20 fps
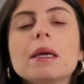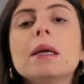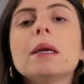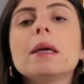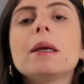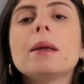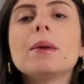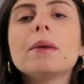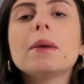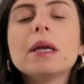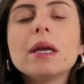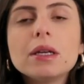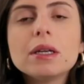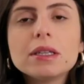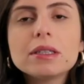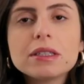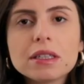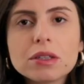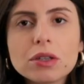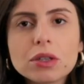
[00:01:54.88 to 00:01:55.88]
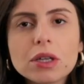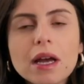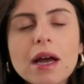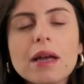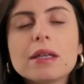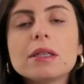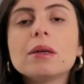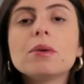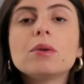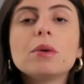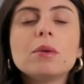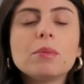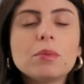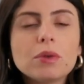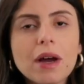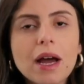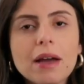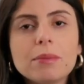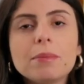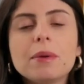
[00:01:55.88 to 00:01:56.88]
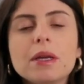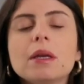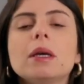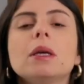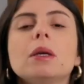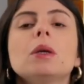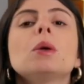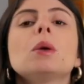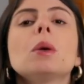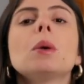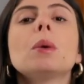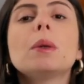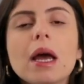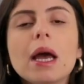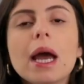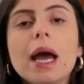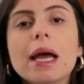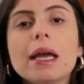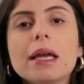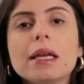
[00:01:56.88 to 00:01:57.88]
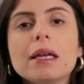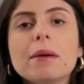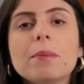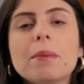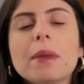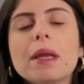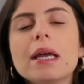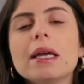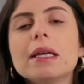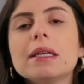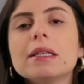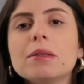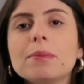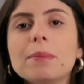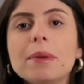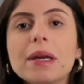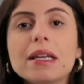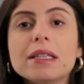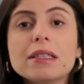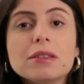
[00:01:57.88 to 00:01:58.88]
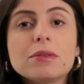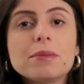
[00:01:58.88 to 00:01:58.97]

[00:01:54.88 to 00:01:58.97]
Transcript: If there is a loss of a primary tooth, I can place space